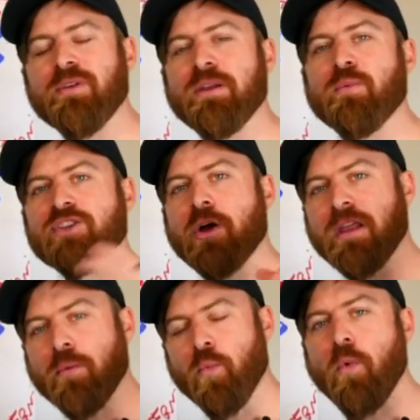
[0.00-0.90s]
You need what's called
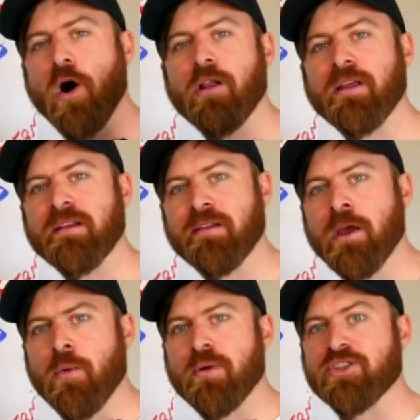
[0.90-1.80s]
a wallet,
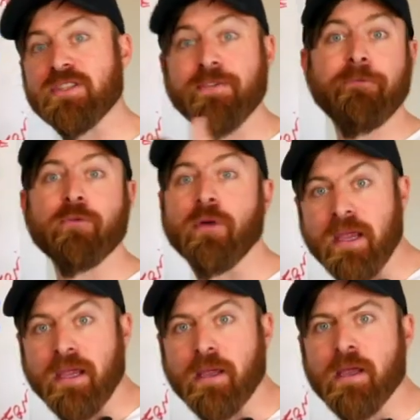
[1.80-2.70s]
which is
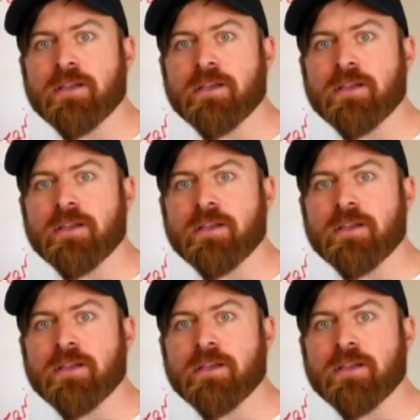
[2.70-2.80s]
free